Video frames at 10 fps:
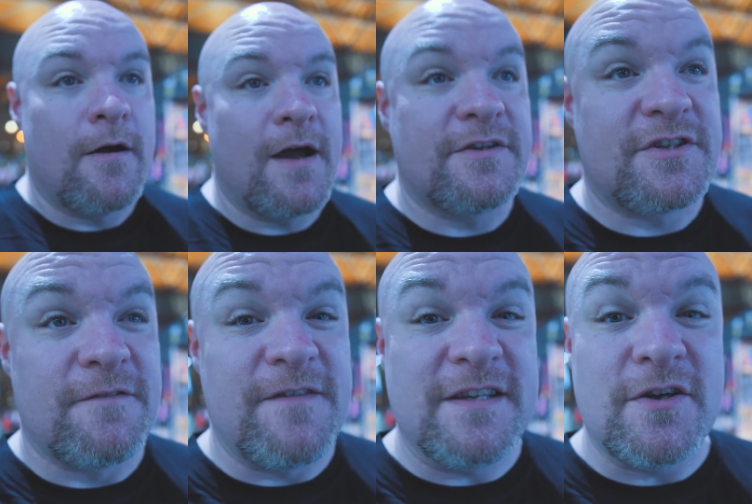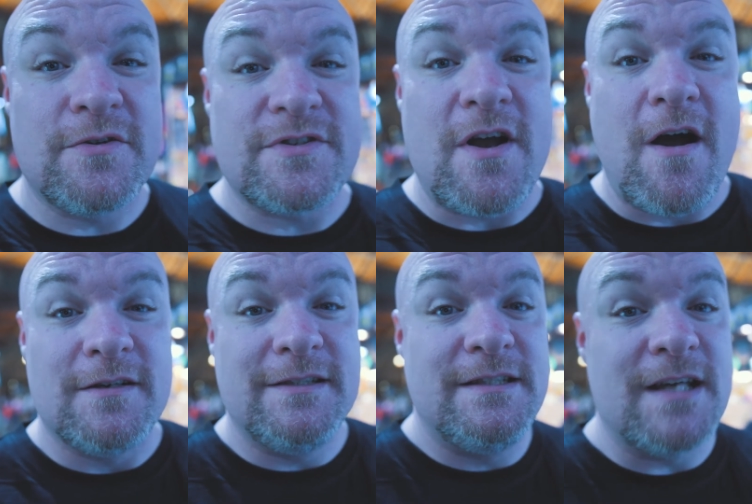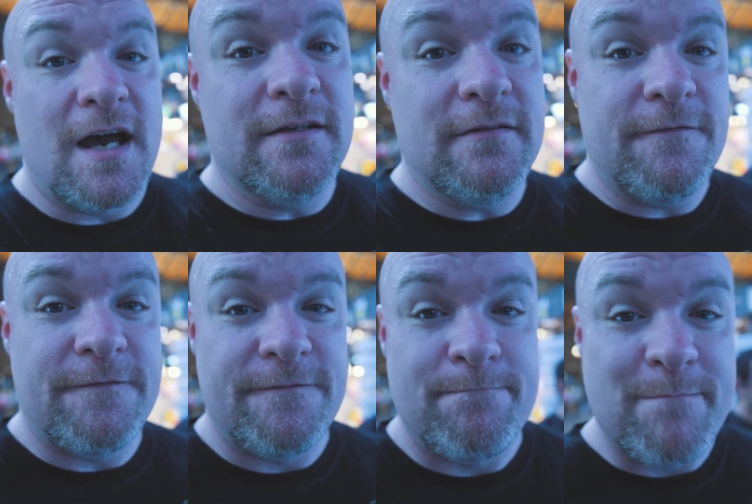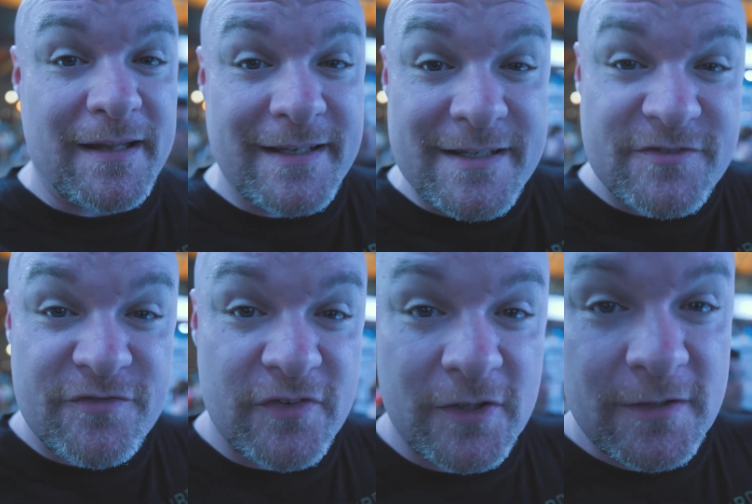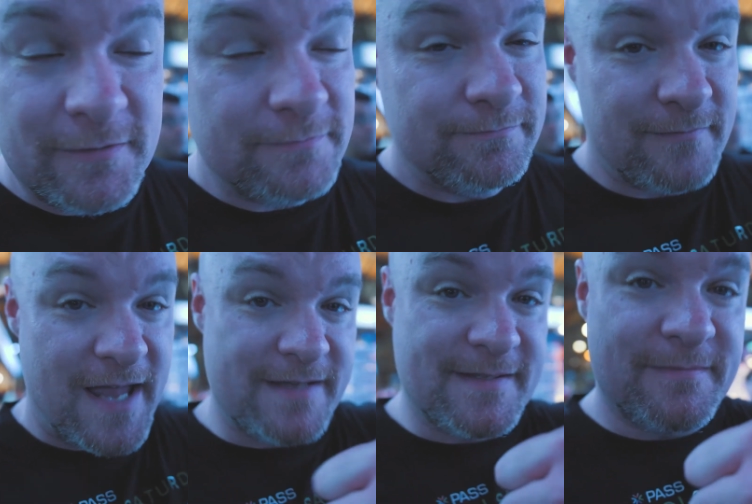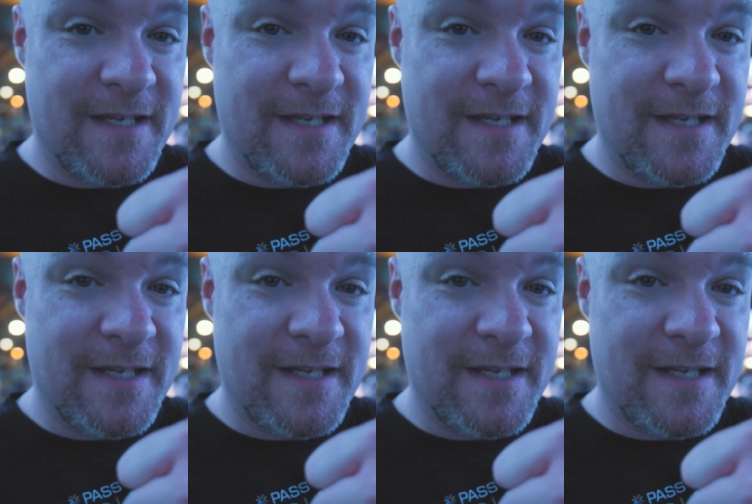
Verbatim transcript: All right, the chivitos are done. Belly is full, had some